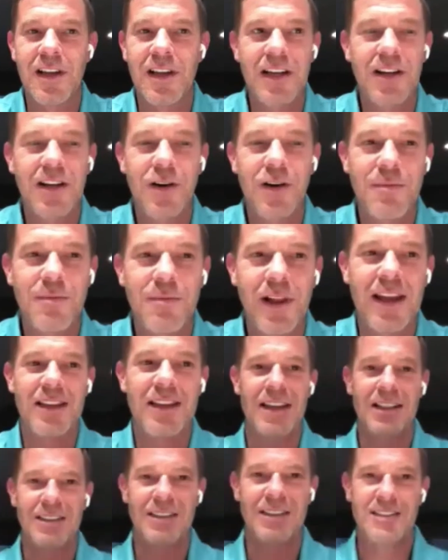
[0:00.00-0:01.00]
a great
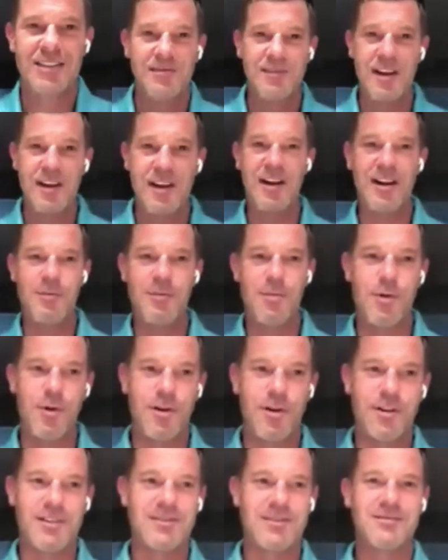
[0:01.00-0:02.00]
plan. Yes,
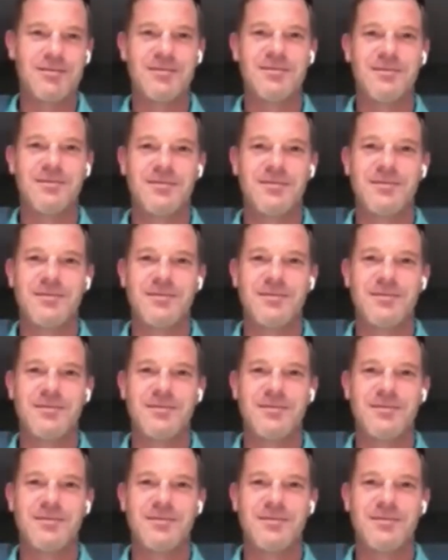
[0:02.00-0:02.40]
very important.